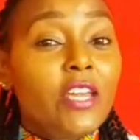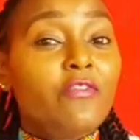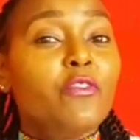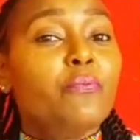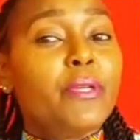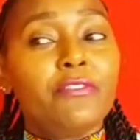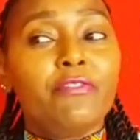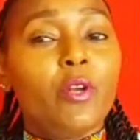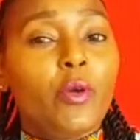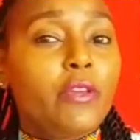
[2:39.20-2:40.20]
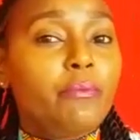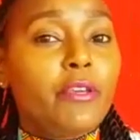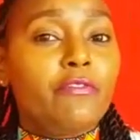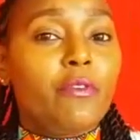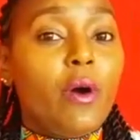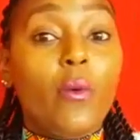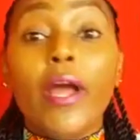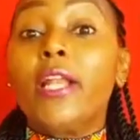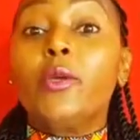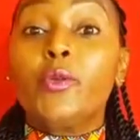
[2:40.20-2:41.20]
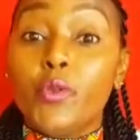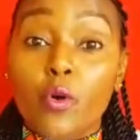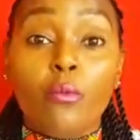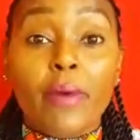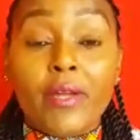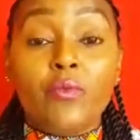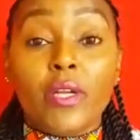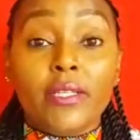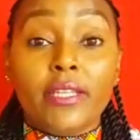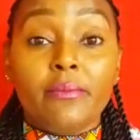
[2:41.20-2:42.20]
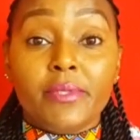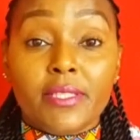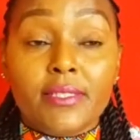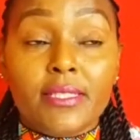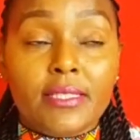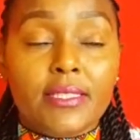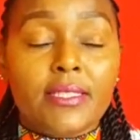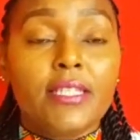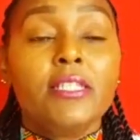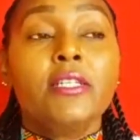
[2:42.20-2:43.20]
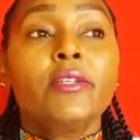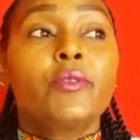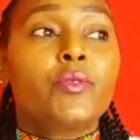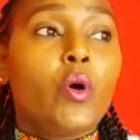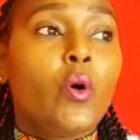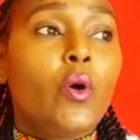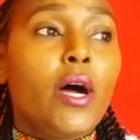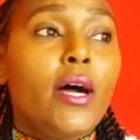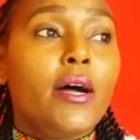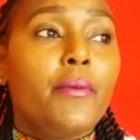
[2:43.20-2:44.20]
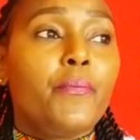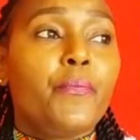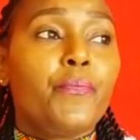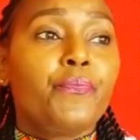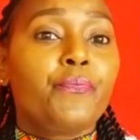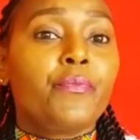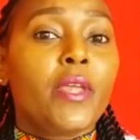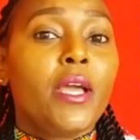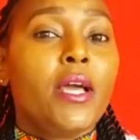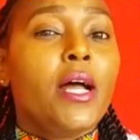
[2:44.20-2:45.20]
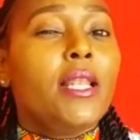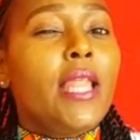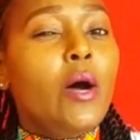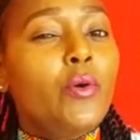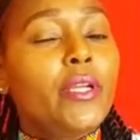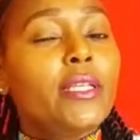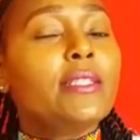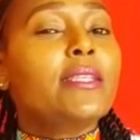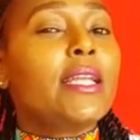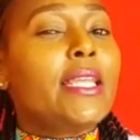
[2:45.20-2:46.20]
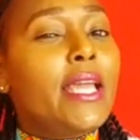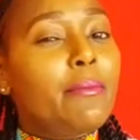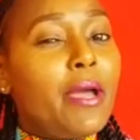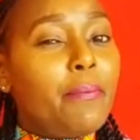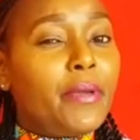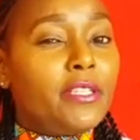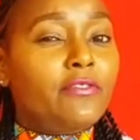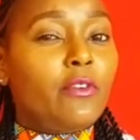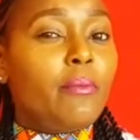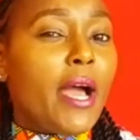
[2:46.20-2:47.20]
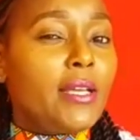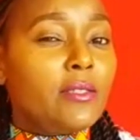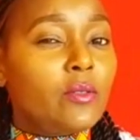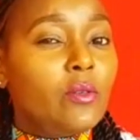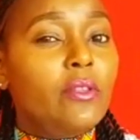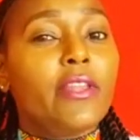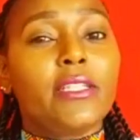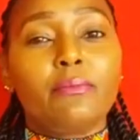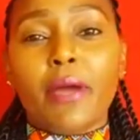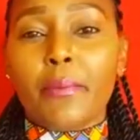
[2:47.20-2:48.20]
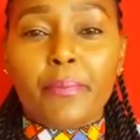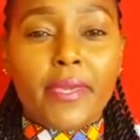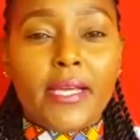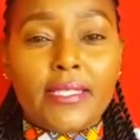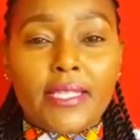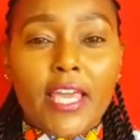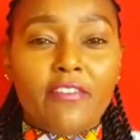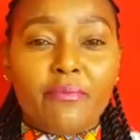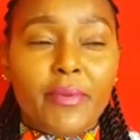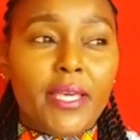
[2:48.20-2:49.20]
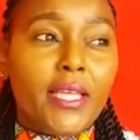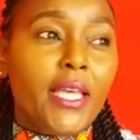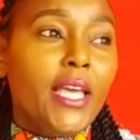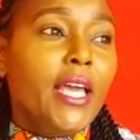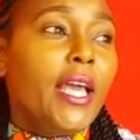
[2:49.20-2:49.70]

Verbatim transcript: If you've been following me for a while, you know my real names, isn't it? So, um, Lauryn is a name I picked from high school that my peers gave me